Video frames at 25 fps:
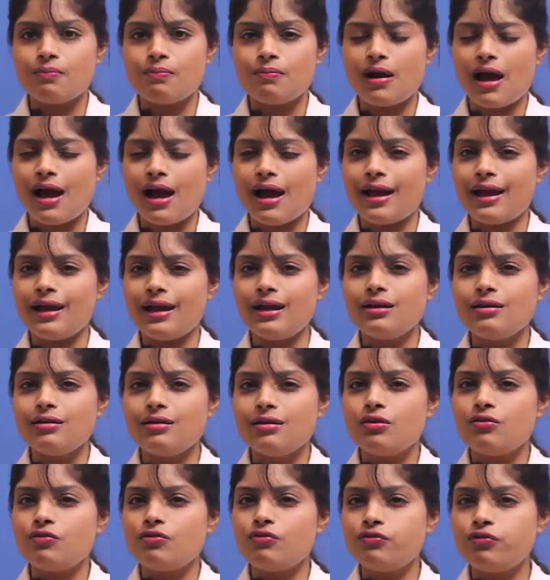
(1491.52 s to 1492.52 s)
by
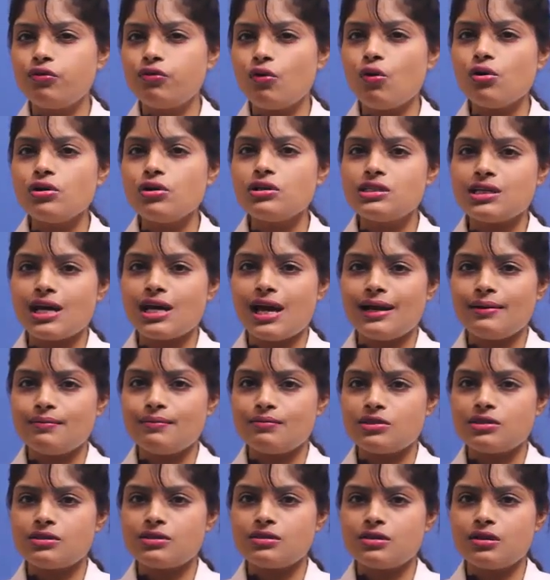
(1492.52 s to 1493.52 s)
four
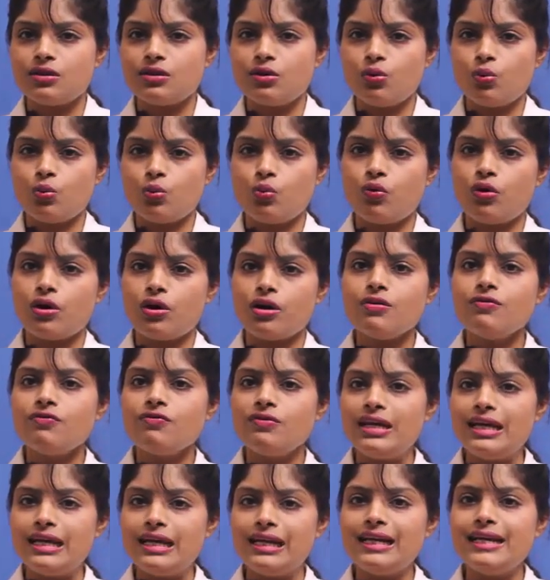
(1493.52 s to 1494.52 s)
times for a
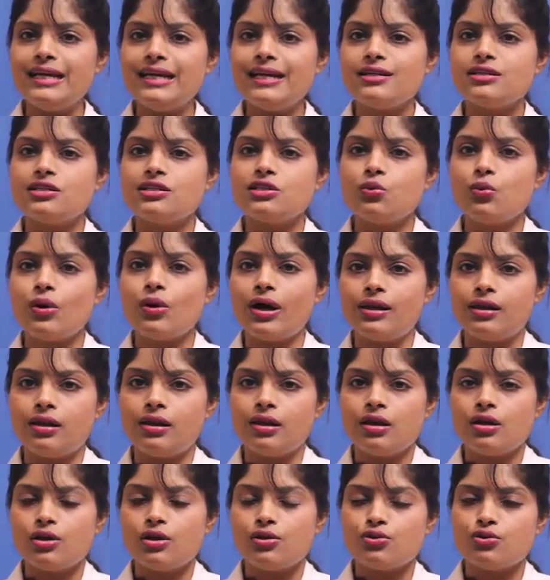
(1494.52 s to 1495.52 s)
weekly interval.